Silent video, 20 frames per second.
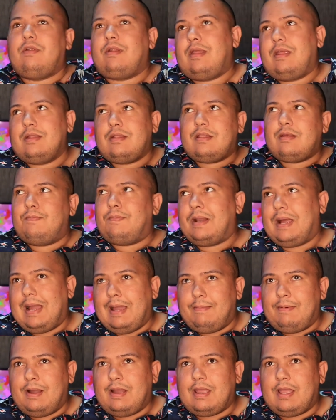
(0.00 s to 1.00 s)
rent the
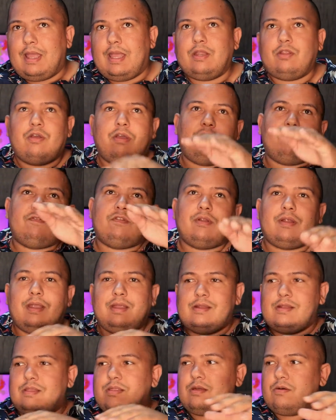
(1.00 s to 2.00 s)
barbeque, and you have to
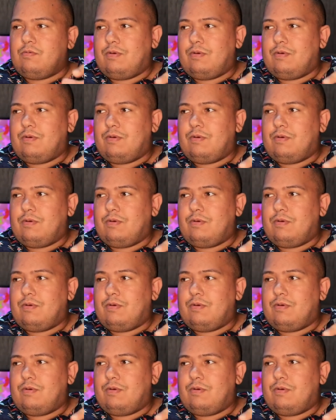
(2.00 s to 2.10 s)
rent the